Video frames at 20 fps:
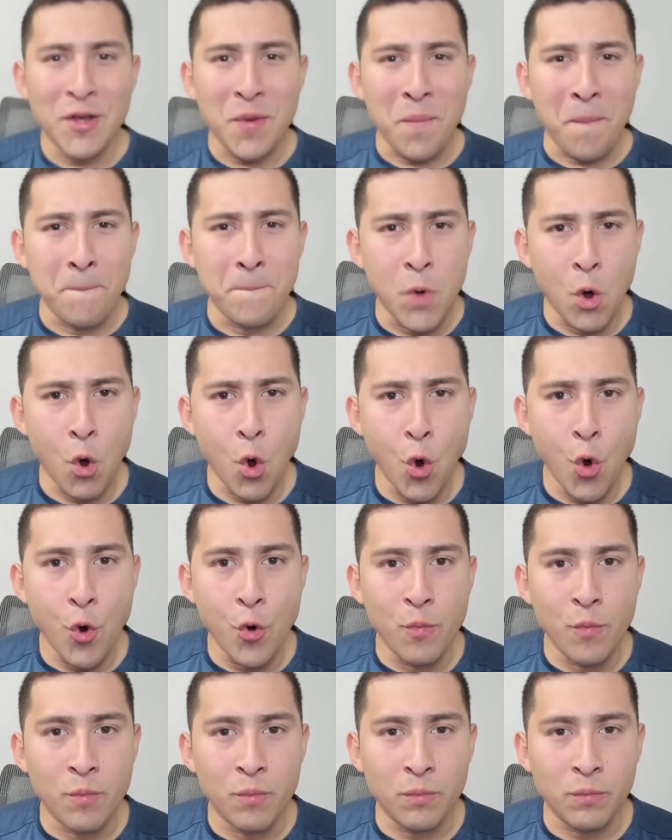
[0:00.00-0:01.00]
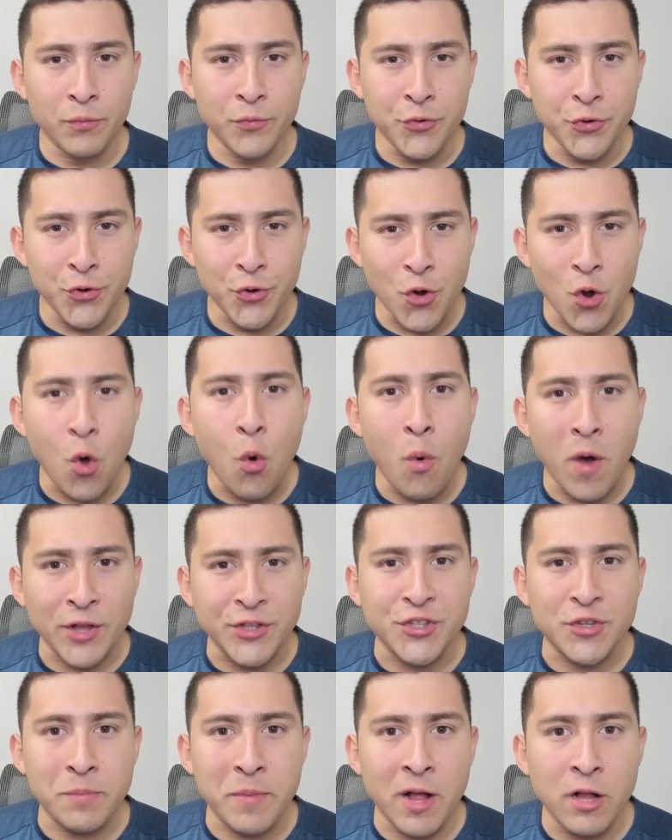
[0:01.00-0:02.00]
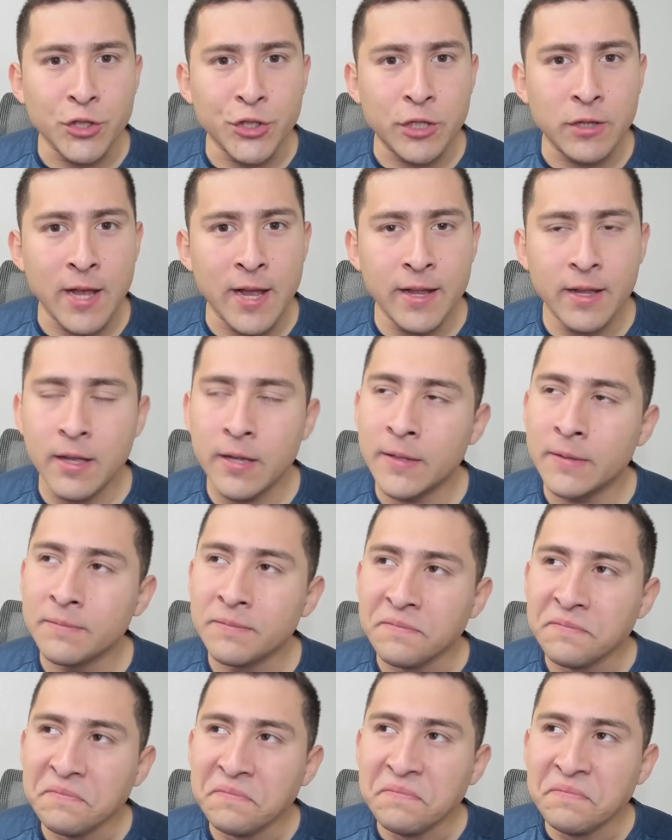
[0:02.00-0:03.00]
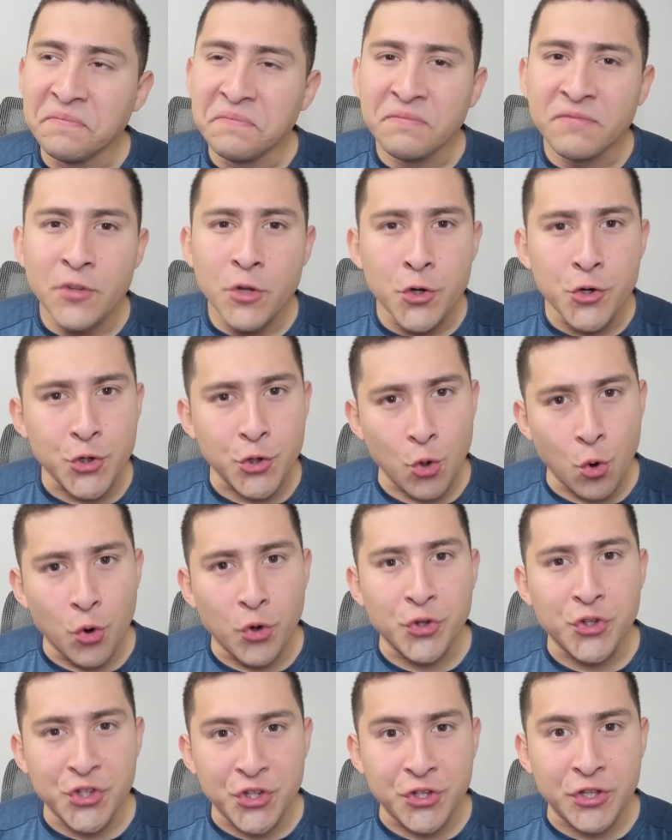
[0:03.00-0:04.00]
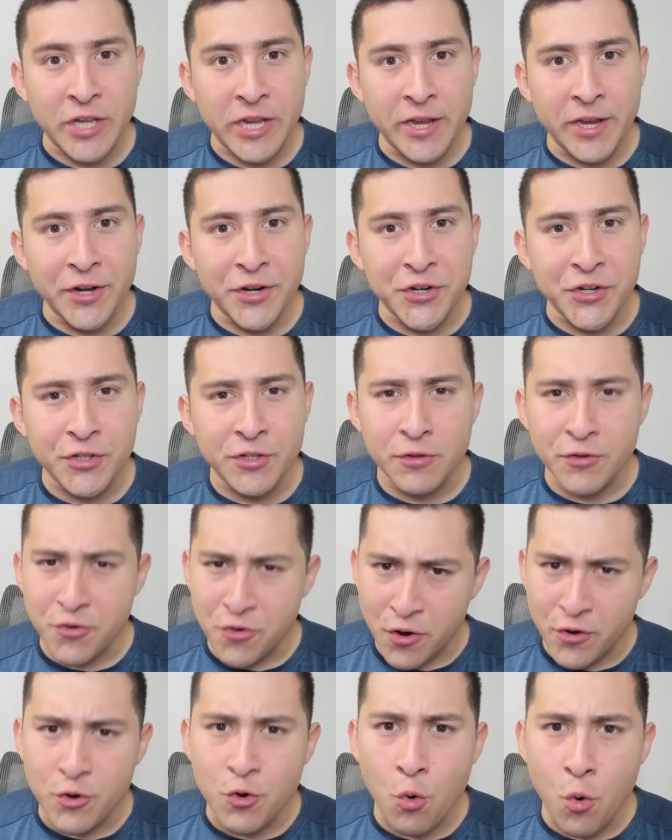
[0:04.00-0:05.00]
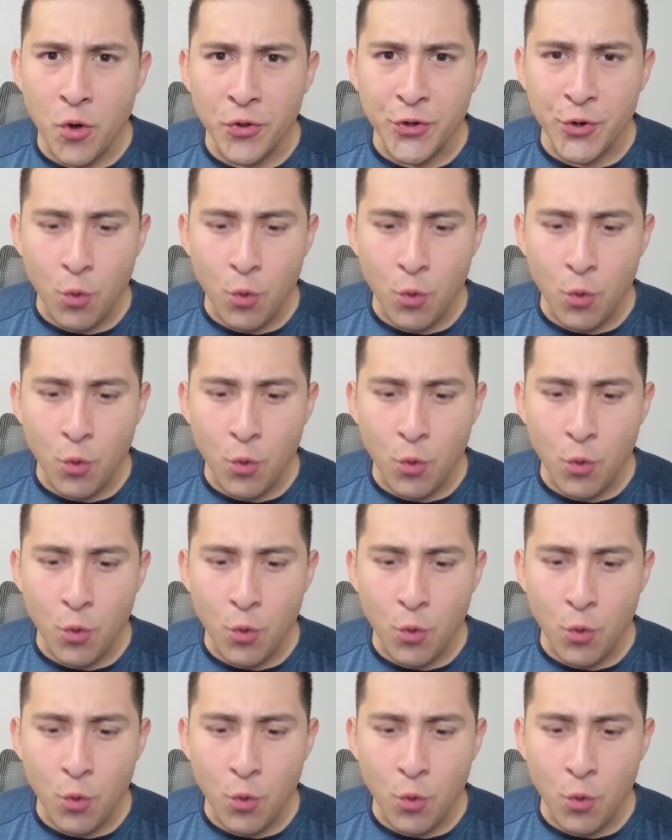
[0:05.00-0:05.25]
Boom! You know what smells like? Short steers. You know, you wonder